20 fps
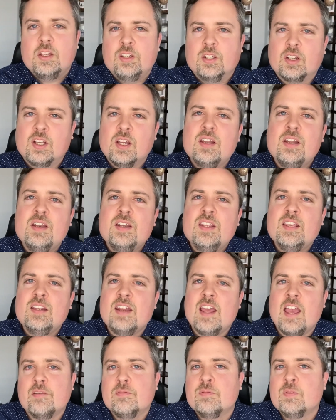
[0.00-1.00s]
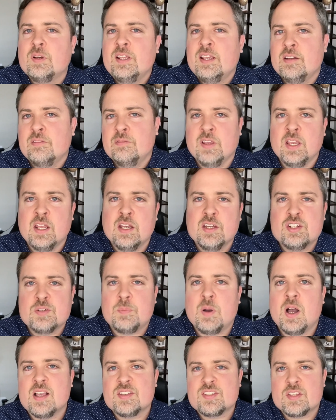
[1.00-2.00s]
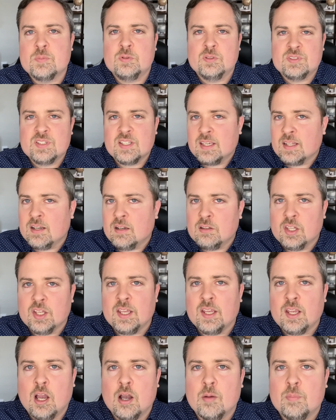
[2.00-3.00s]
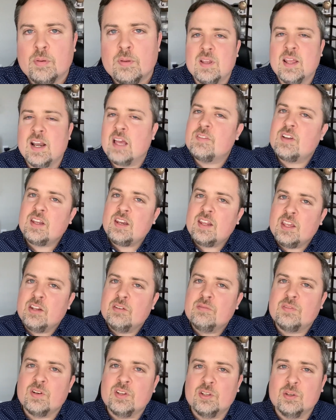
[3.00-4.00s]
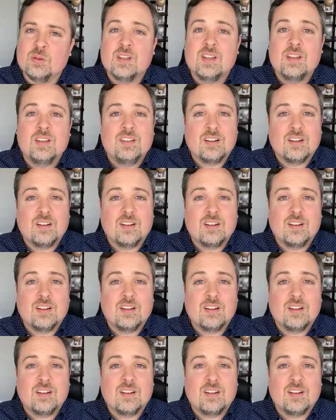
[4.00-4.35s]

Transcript: You're going to need every advantage possible to get a leg up. And I've got a hint for you.